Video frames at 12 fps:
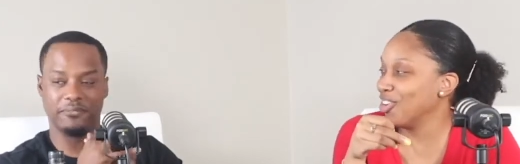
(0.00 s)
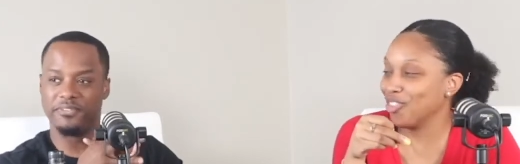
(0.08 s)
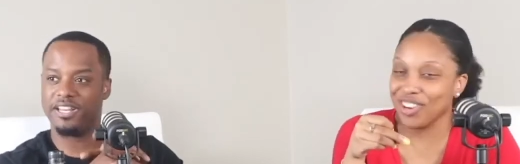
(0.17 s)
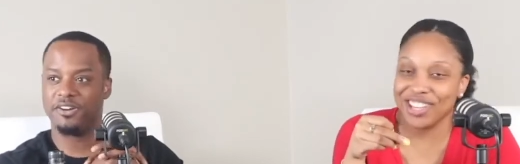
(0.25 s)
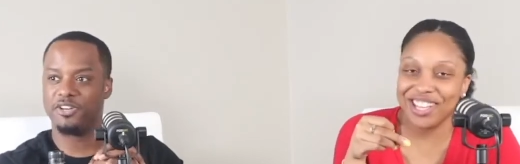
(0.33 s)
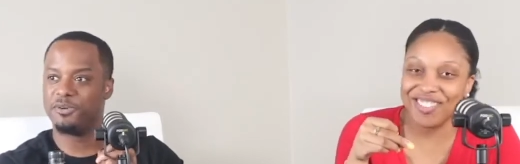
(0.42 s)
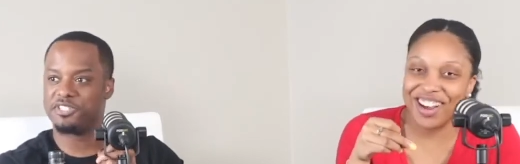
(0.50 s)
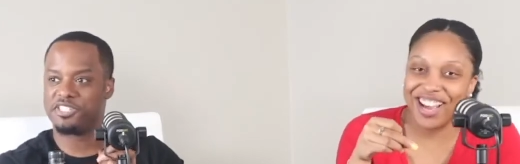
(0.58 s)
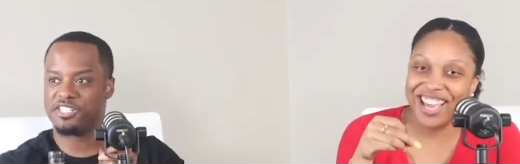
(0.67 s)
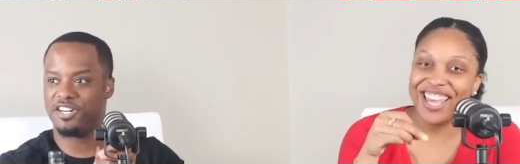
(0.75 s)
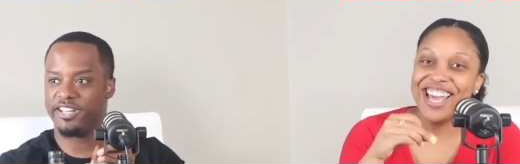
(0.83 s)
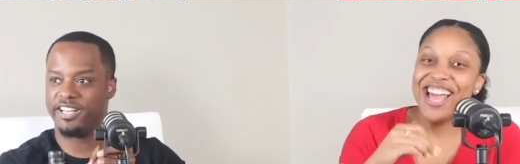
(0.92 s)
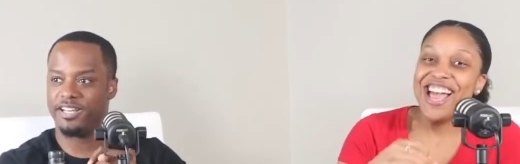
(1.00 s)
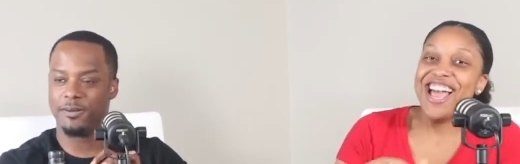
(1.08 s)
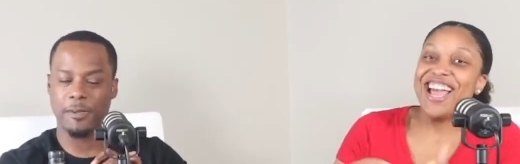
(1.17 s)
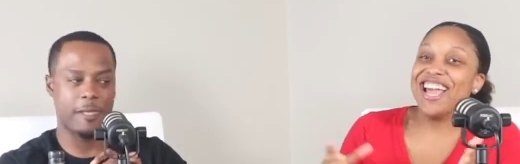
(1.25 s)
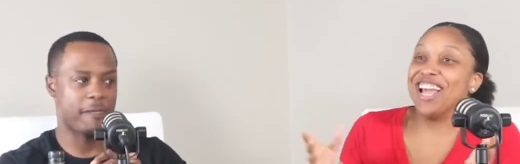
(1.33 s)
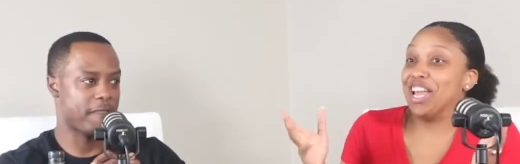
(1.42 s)
Speaker 1: really, right? gonna get up.
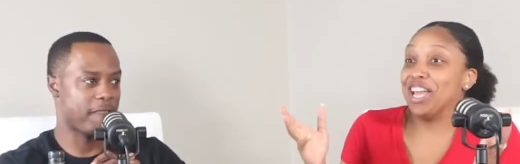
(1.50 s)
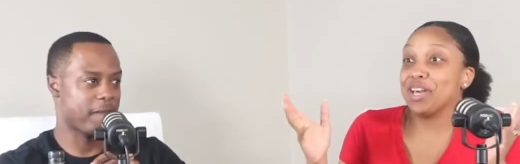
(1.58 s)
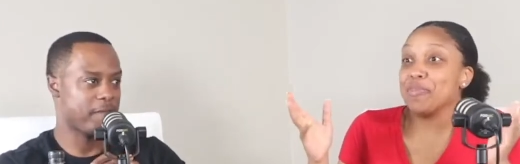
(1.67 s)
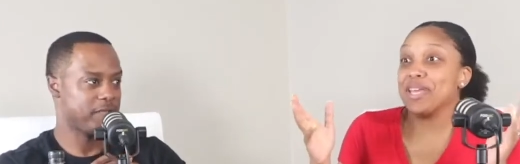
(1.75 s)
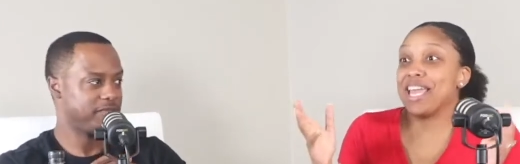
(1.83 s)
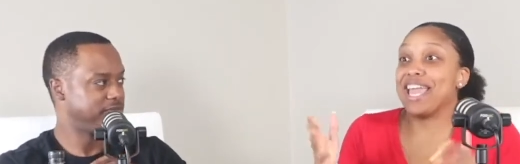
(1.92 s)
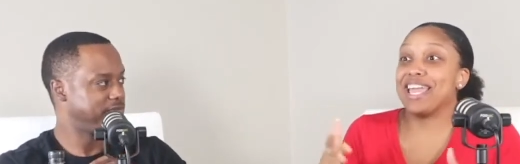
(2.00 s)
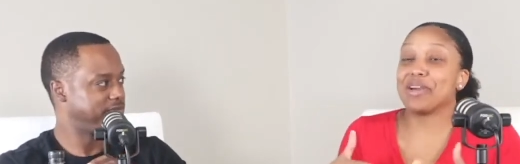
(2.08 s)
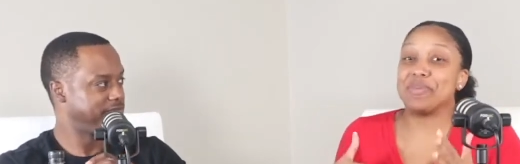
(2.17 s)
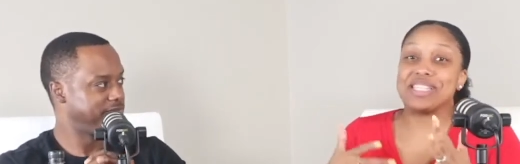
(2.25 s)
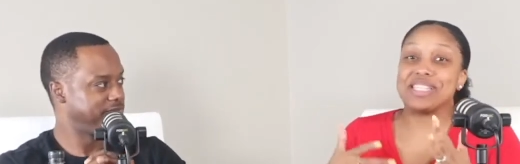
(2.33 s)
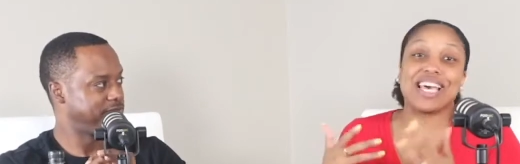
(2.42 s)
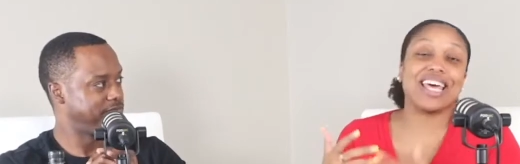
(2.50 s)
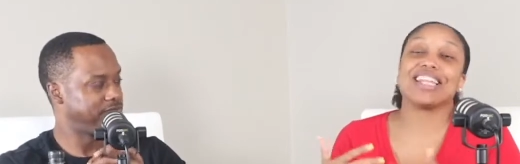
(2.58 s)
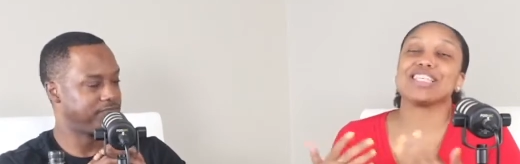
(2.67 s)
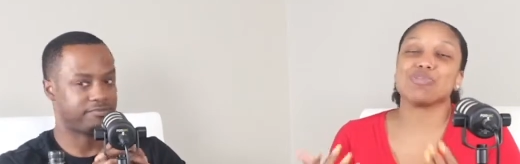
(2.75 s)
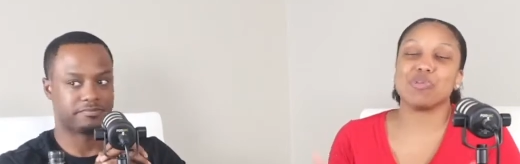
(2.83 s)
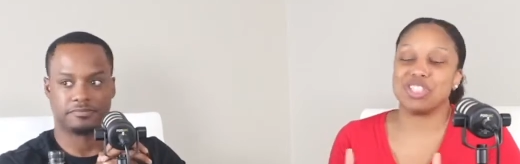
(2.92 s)
It could be eight, it could be 10. At this
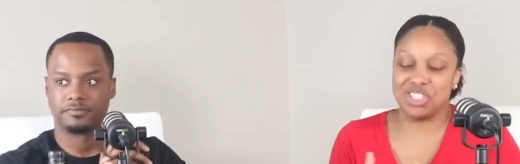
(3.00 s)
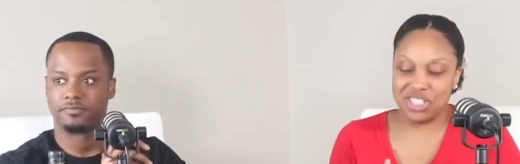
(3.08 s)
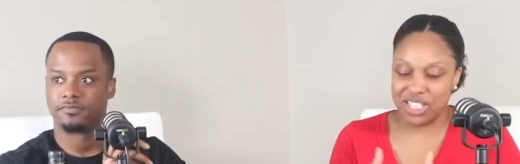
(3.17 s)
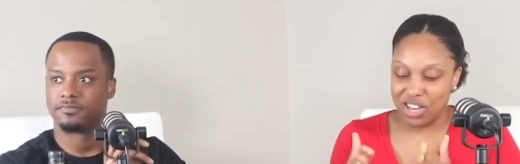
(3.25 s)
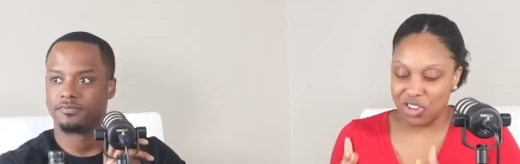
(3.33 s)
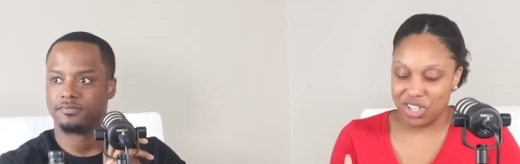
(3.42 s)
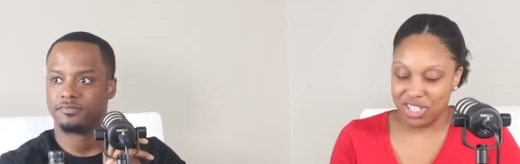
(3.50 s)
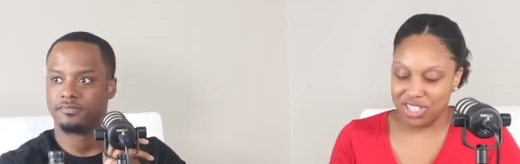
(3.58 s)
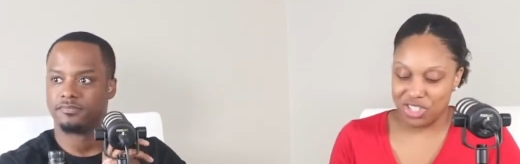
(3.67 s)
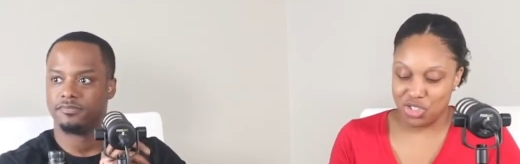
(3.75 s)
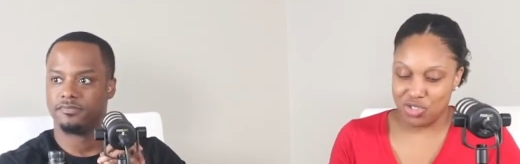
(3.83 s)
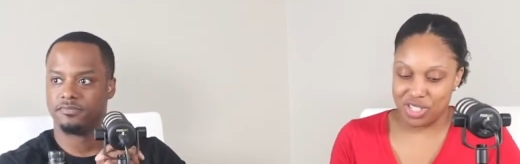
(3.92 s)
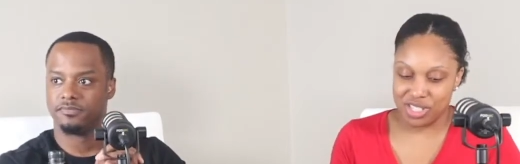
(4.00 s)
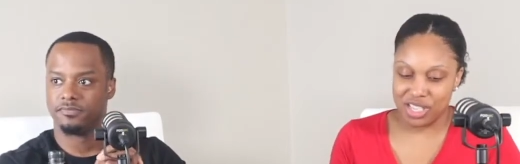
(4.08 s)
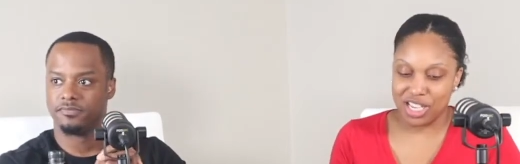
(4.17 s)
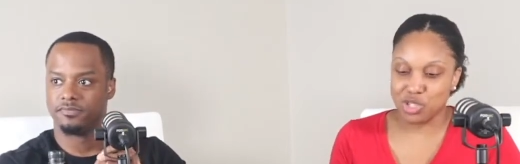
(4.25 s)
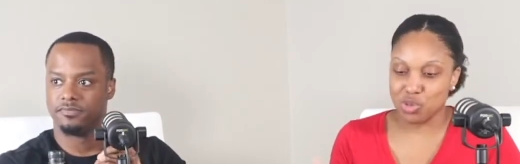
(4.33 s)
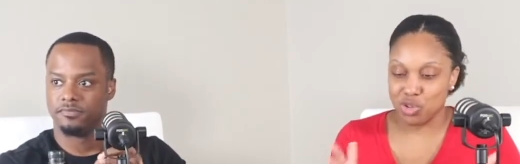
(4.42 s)
point, she's not on the strict
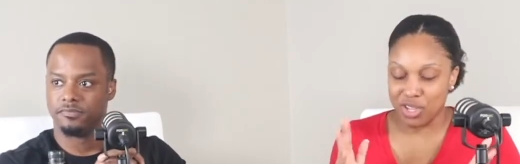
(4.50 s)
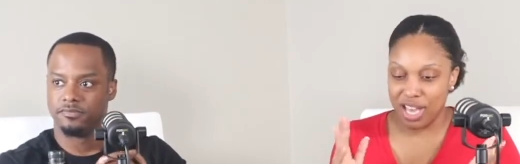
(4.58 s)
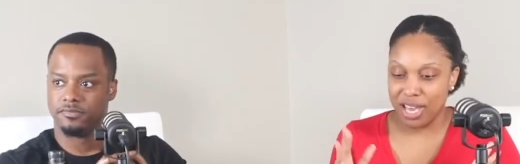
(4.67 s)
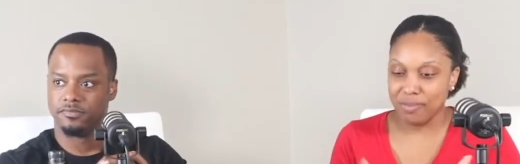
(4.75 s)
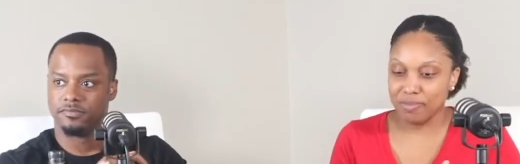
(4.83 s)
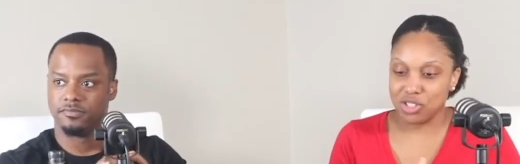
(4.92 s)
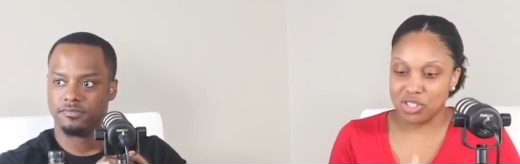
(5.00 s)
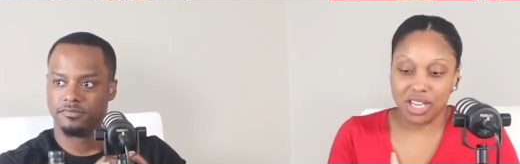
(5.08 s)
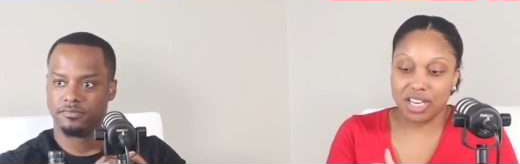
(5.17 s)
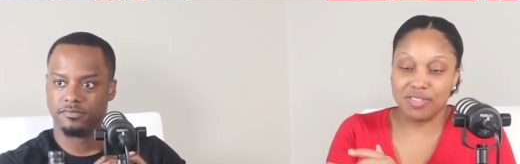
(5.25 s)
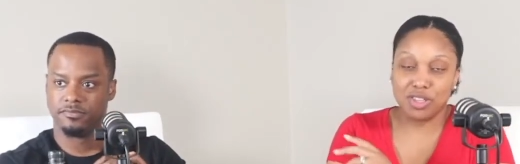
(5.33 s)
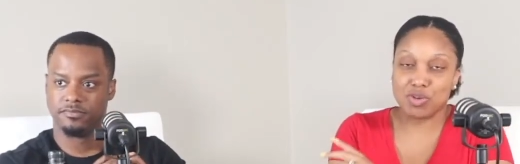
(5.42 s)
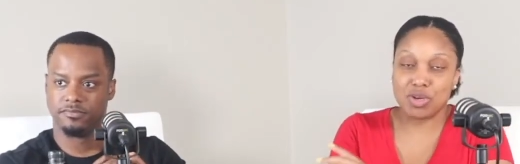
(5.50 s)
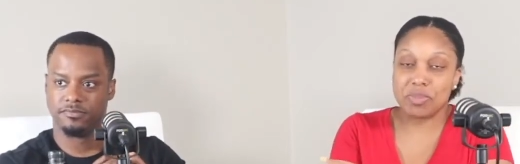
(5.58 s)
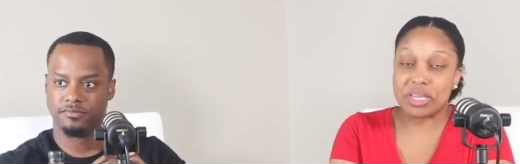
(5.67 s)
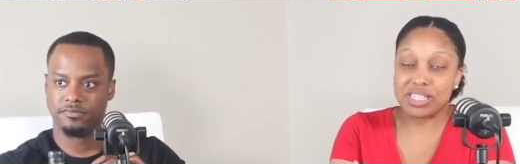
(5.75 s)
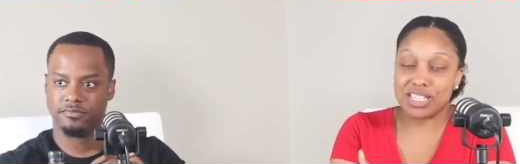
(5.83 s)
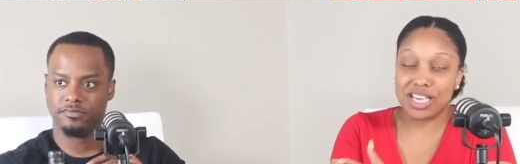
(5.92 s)
schedule yet. She's not even three months
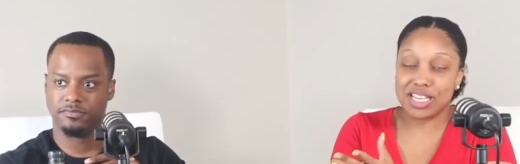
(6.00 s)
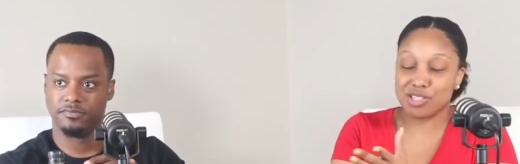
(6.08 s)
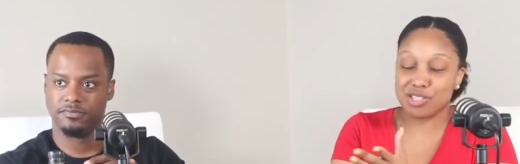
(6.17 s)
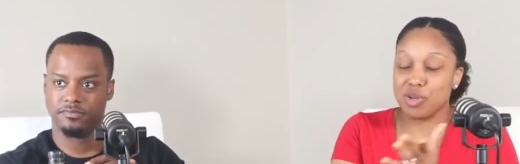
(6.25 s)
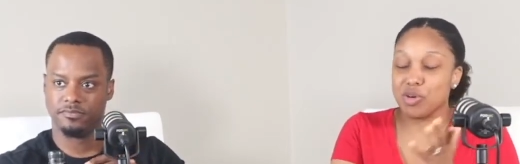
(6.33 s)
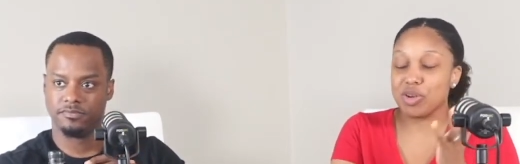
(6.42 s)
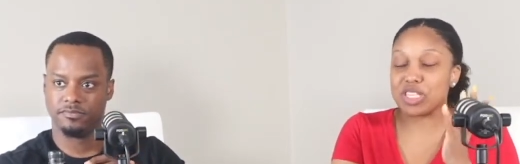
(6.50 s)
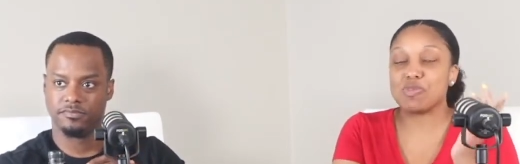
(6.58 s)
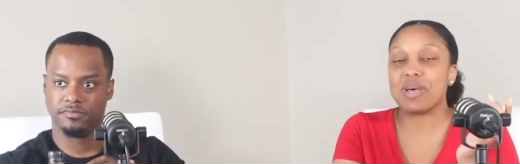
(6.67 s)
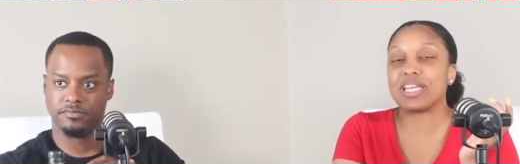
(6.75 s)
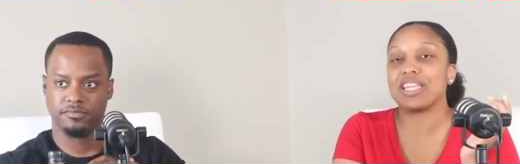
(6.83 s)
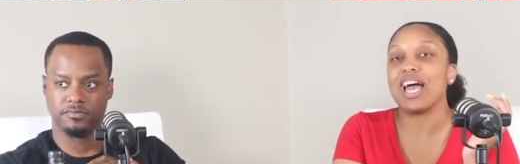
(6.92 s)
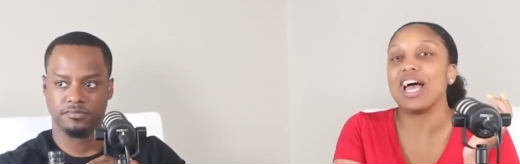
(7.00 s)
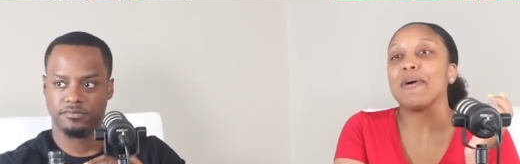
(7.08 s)
yet, so we don't expect that.